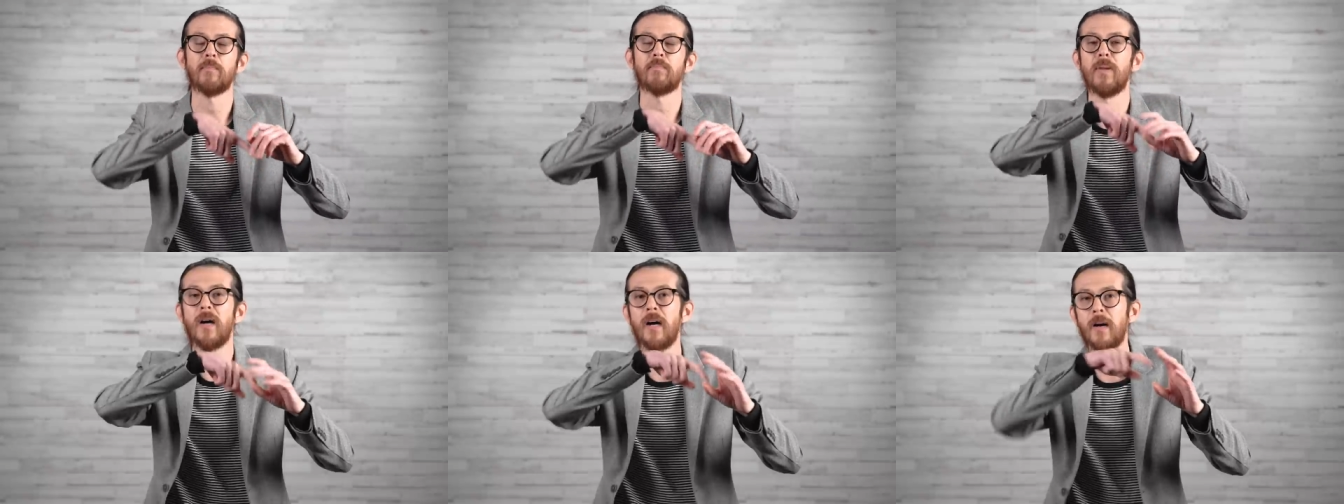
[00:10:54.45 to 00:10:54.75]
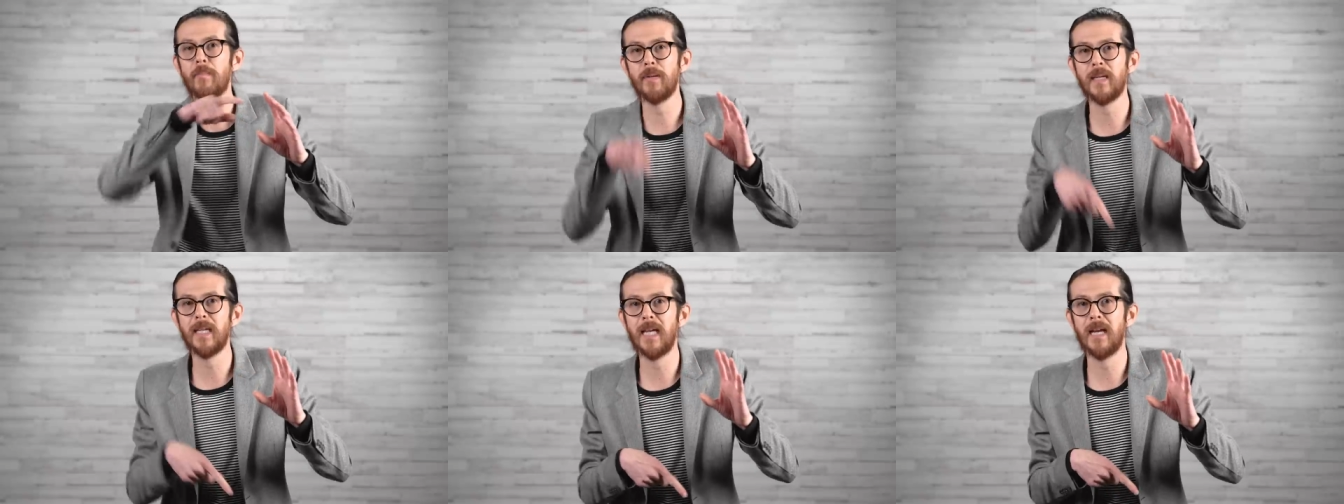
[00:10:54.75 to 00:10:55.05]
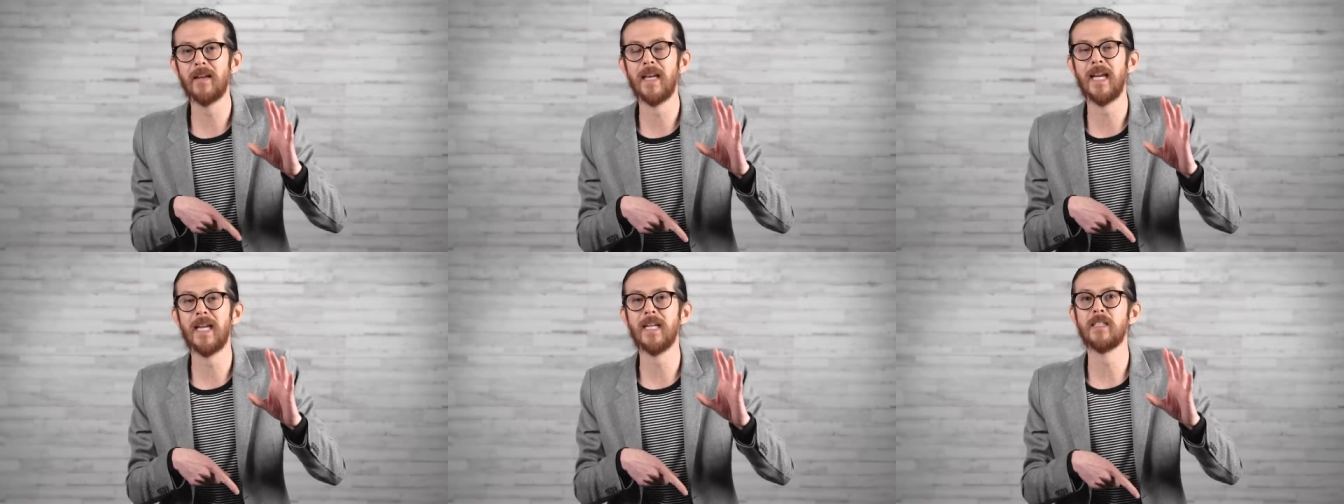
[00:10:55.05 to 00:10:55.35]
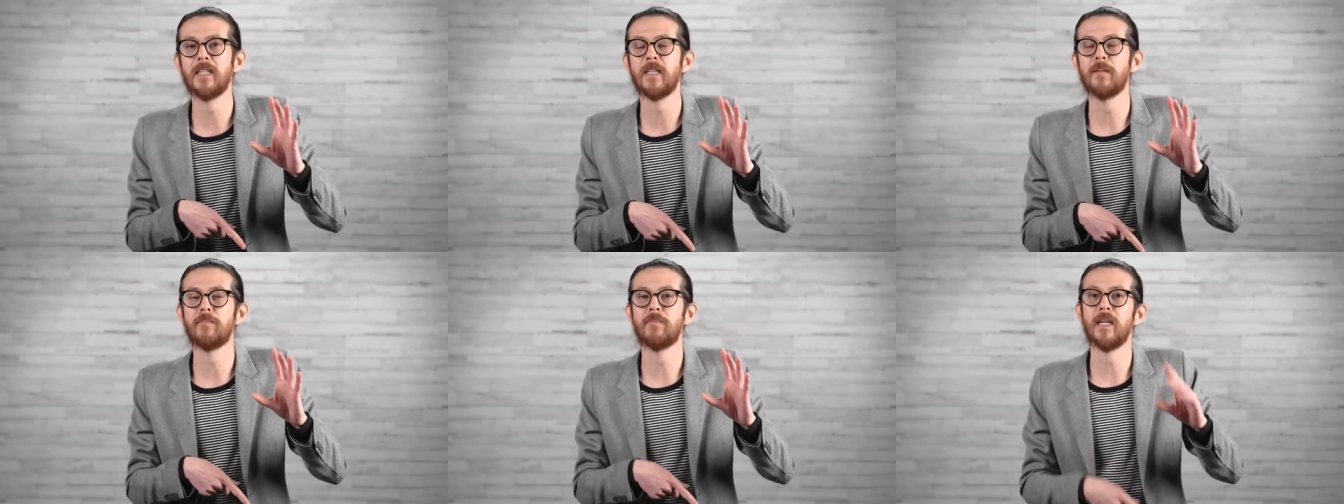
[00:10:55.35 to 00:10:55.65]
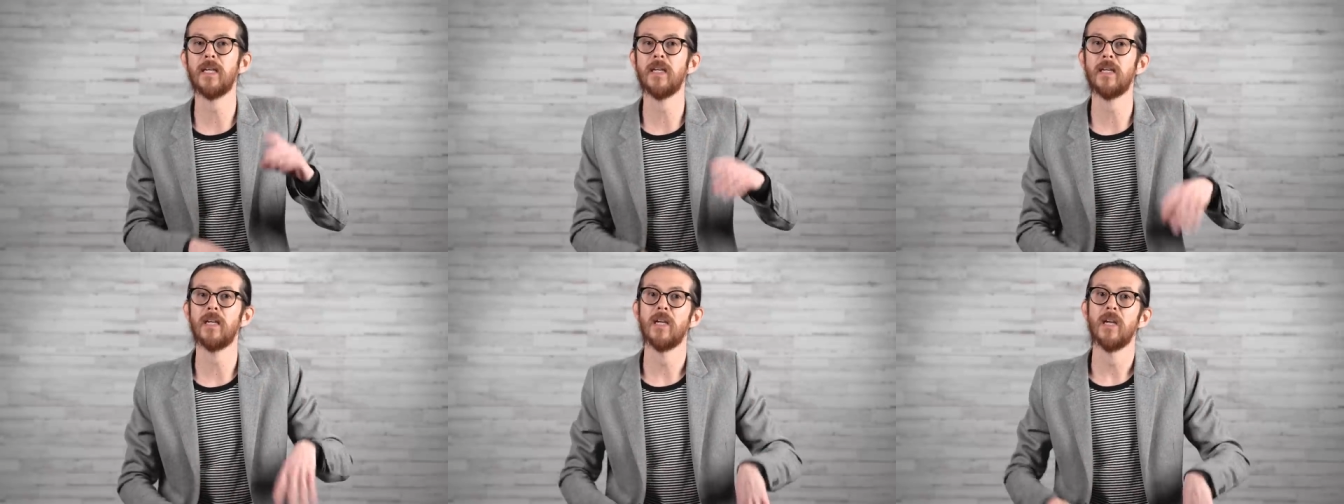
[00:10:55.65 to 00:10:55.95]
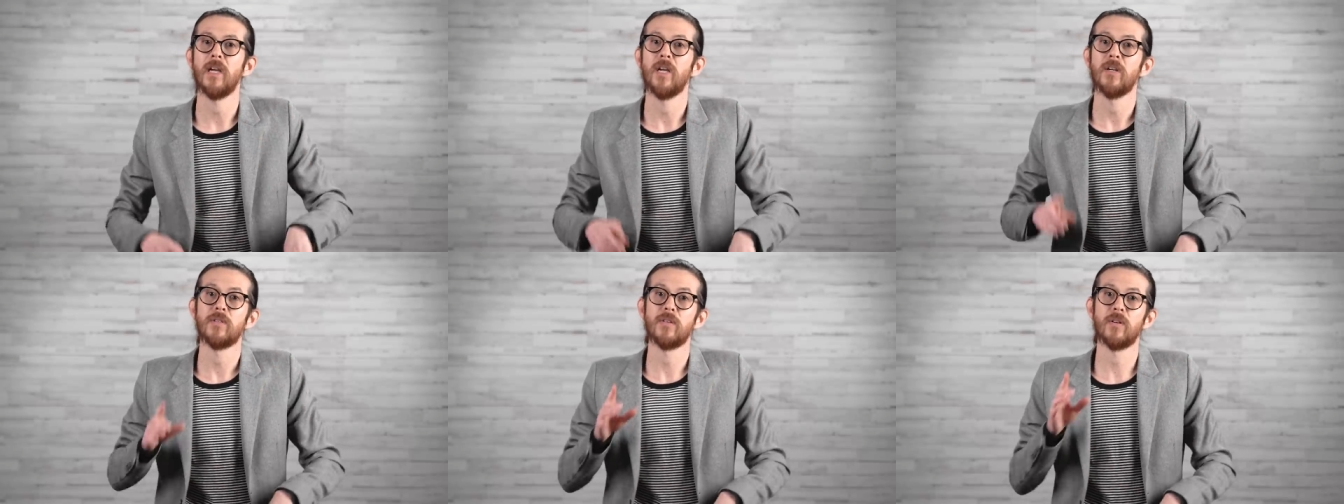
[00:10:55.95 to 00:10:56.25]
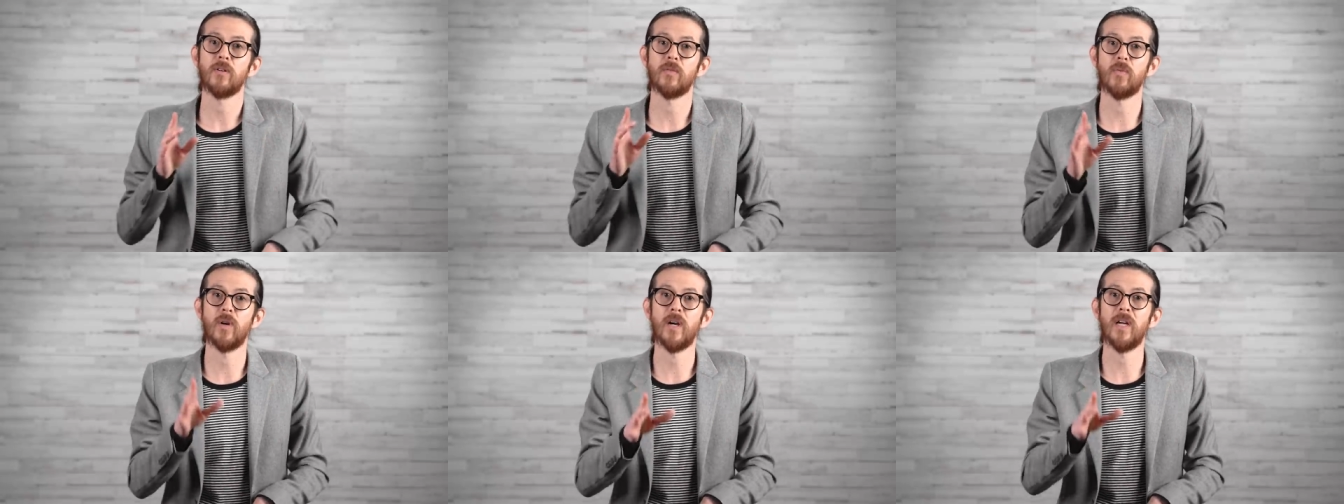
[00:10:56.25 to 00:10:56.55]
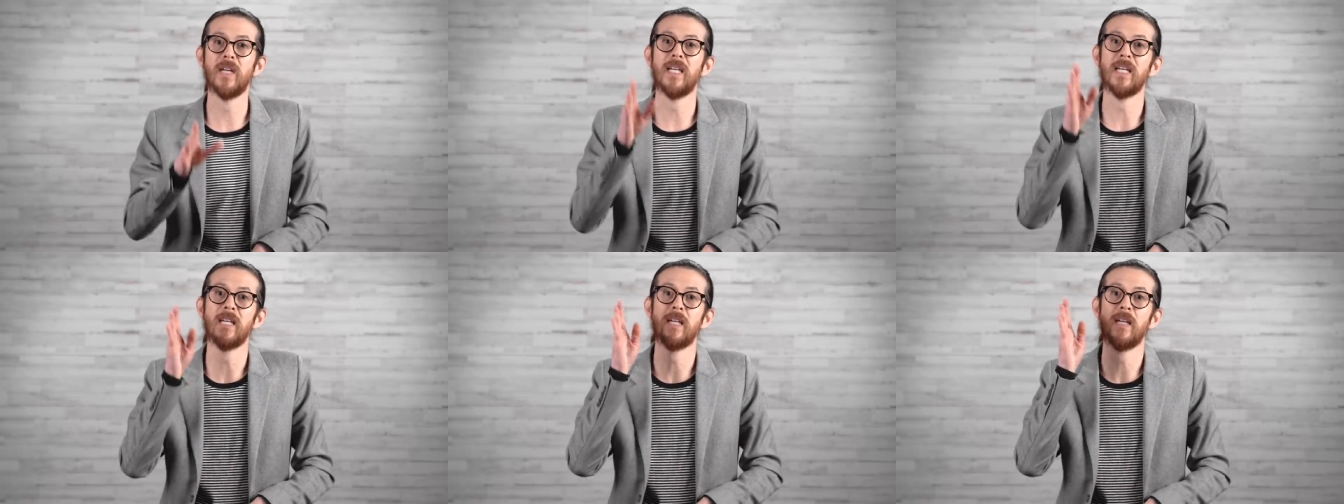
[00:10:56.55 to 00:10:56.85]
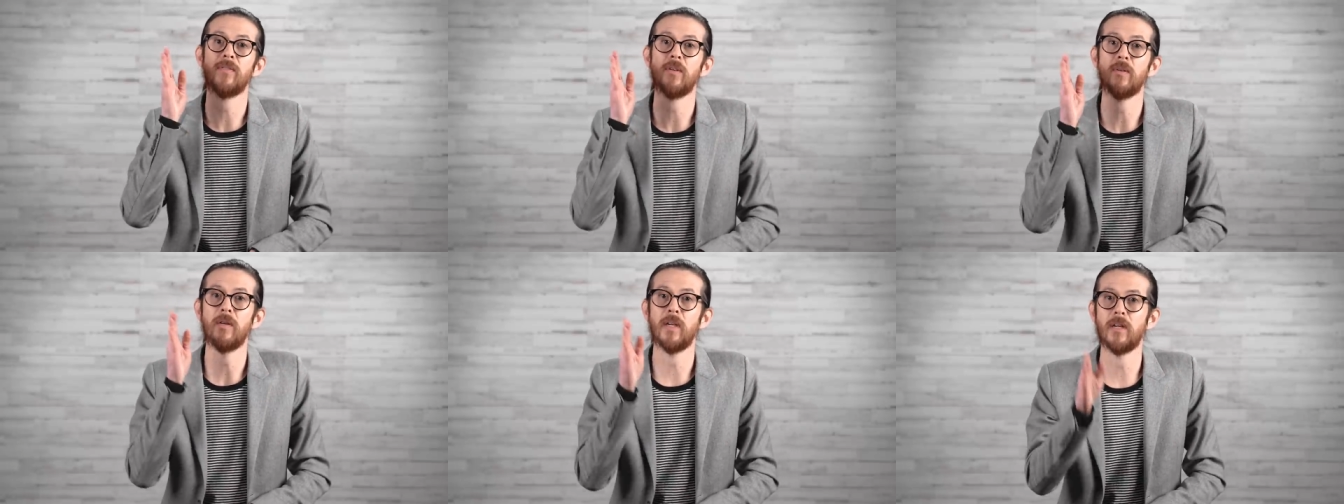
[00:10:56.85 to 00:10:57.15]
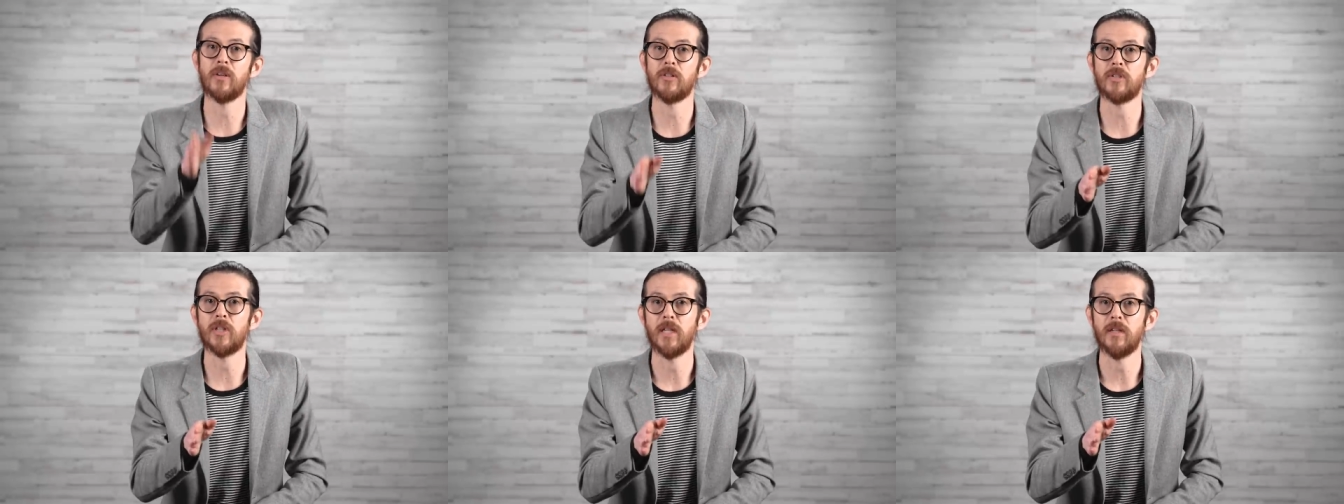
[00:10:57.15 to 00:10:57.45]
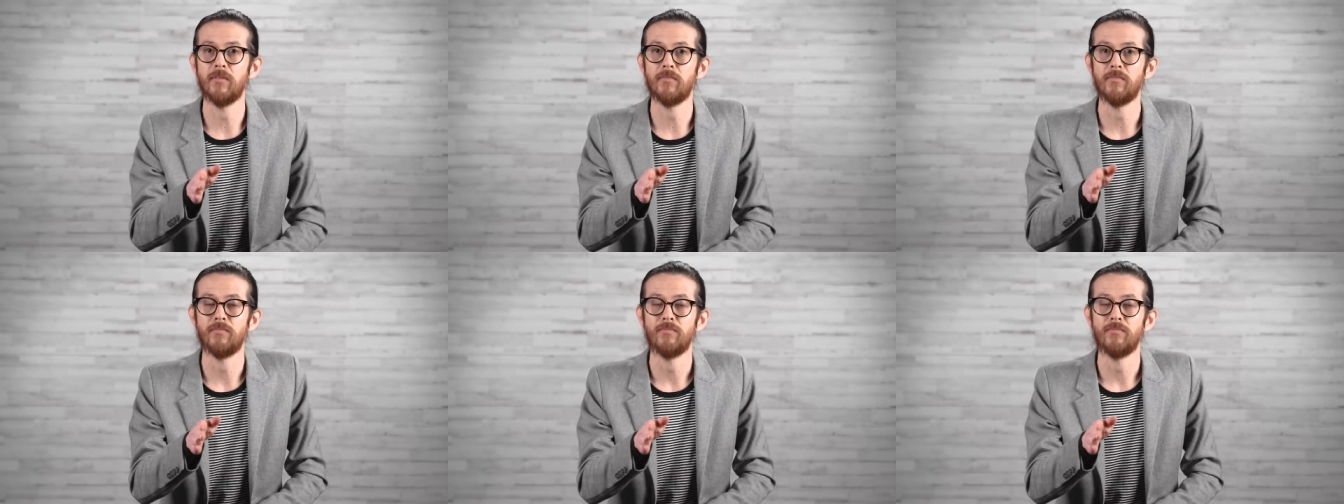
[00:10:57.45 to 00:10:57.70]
pumping out ATP to run and give you energy.